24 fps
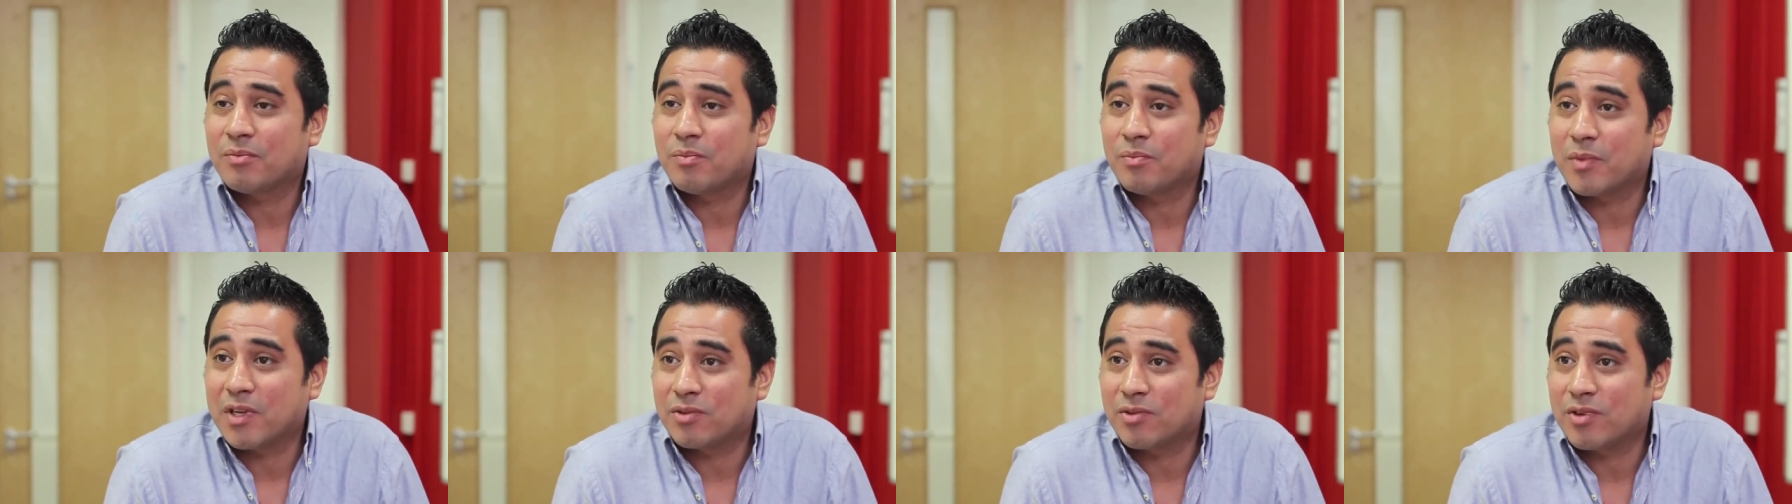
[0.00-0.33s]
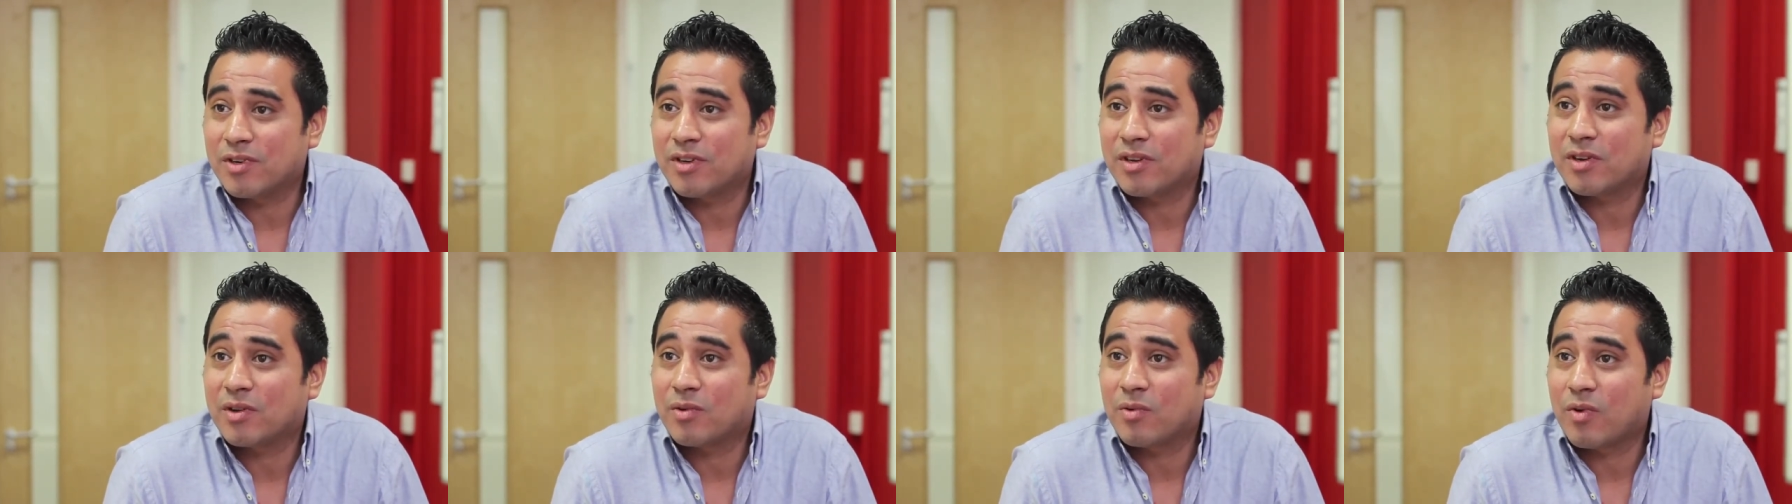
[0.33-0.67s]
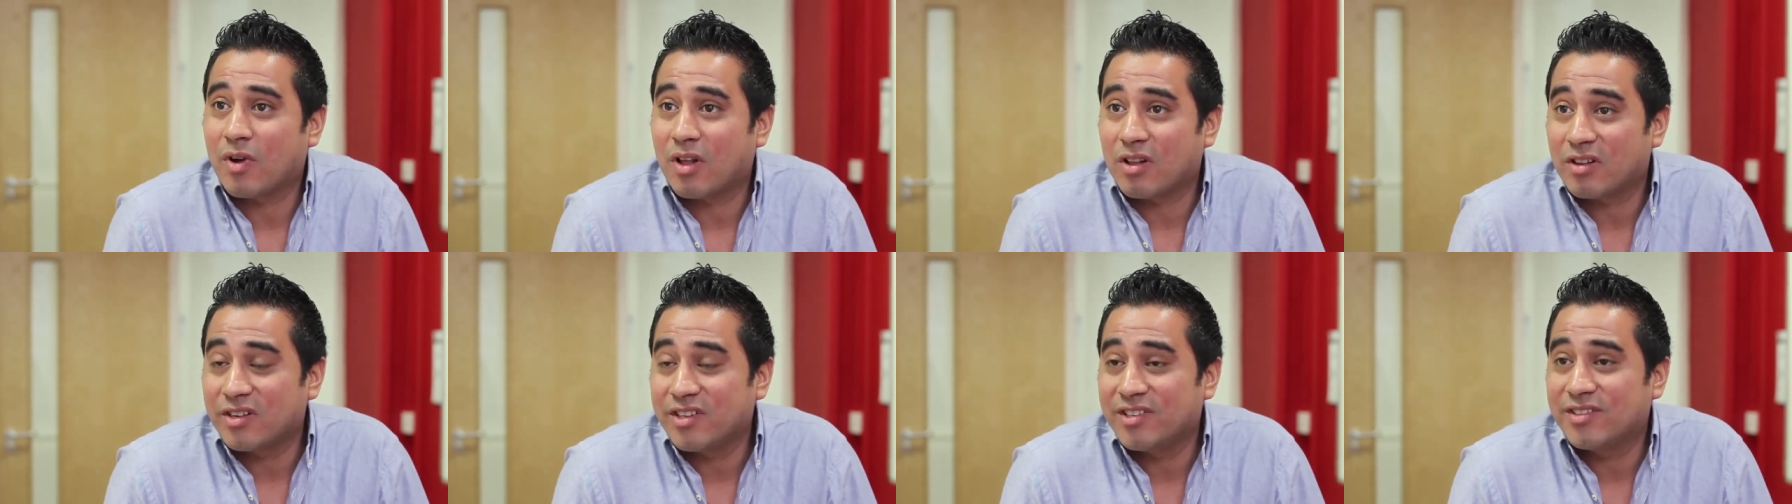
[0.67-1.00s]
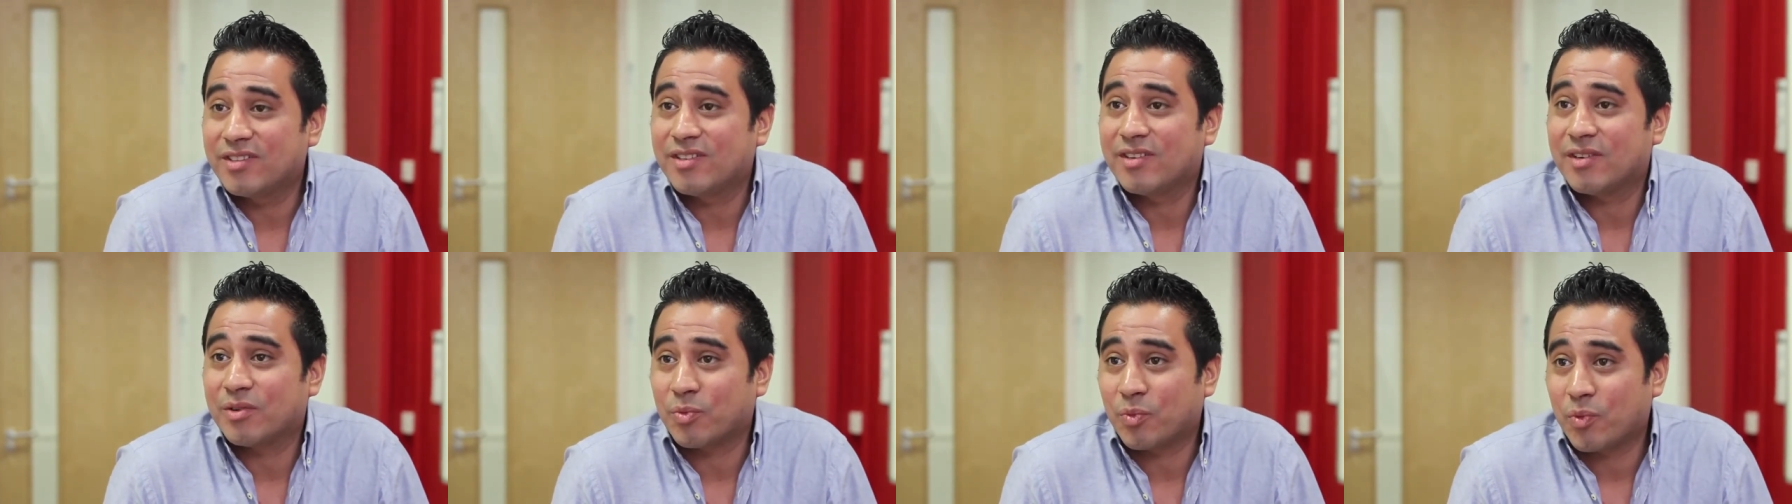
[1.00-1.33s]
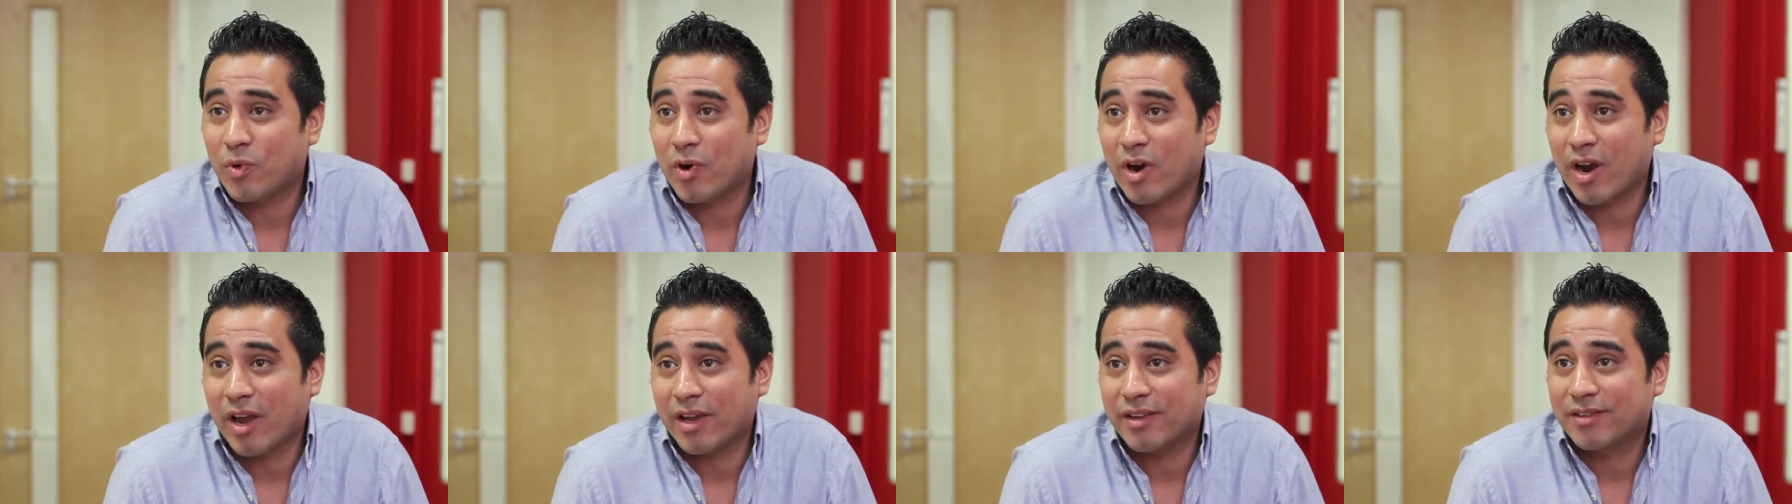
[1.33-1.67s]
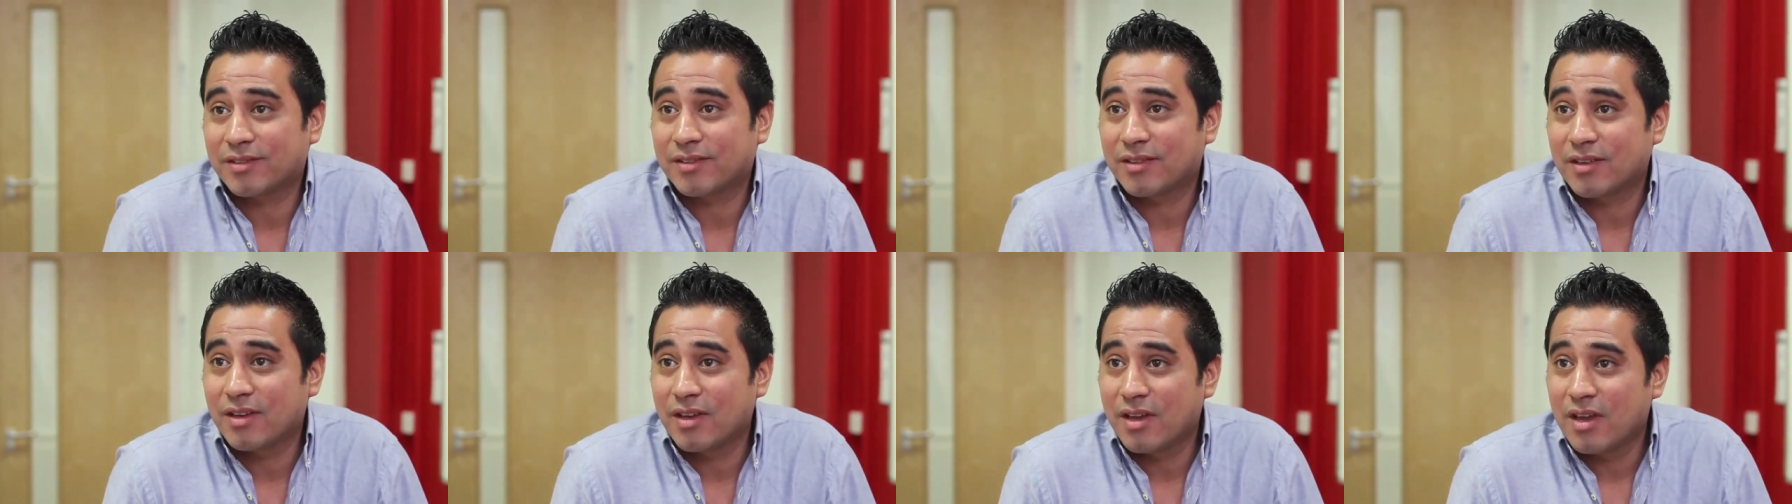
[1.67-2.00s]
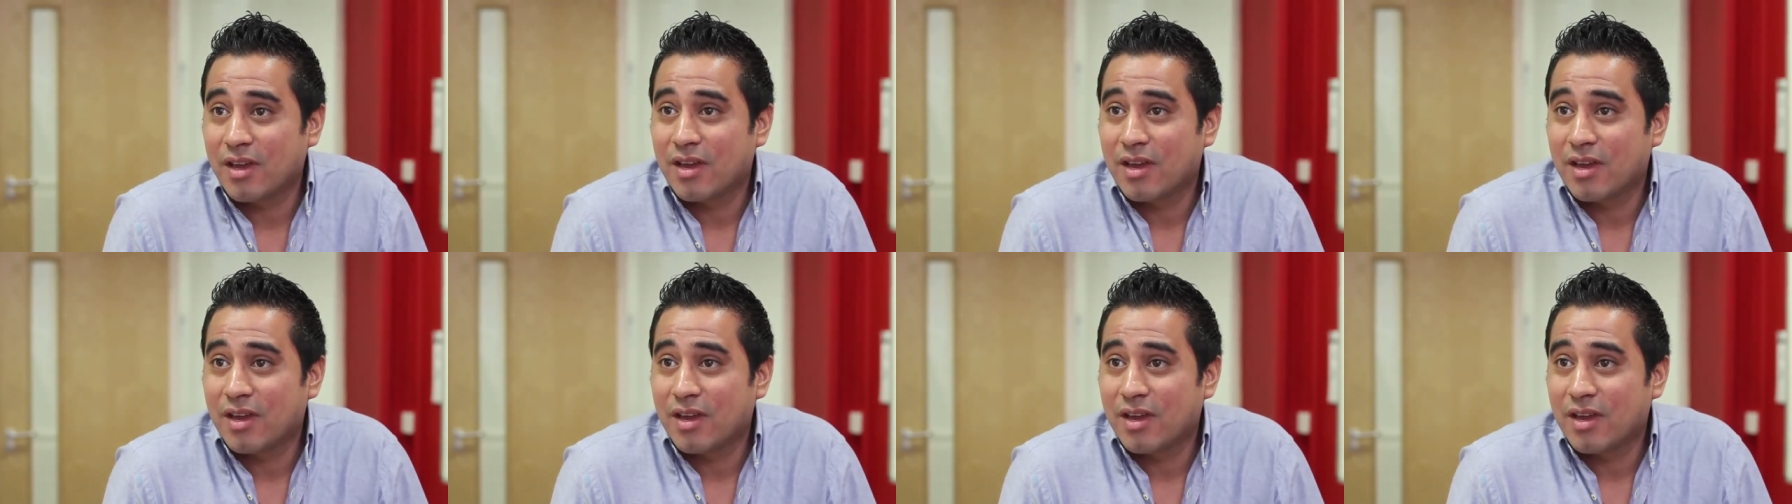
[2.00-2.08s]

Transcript: between quality and price.